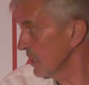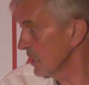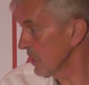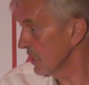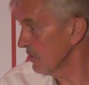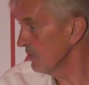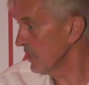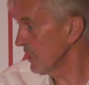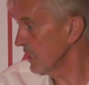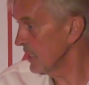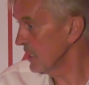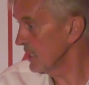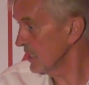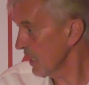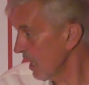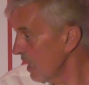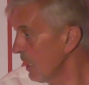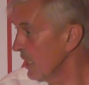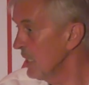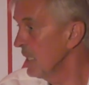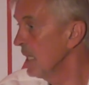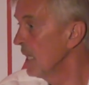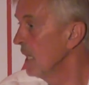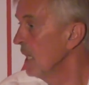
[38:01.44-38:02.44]
you can
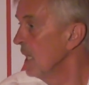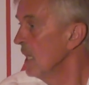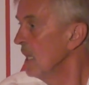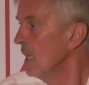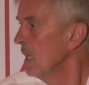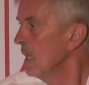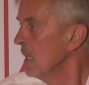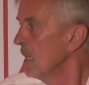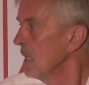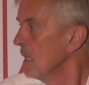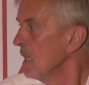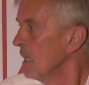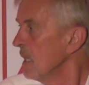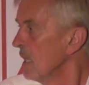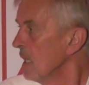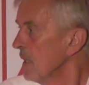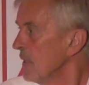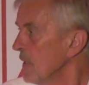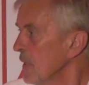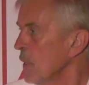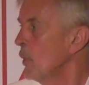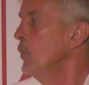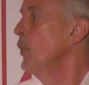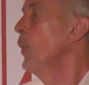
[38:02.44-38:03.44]
redesign it.
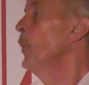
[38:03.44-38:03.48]
And they go,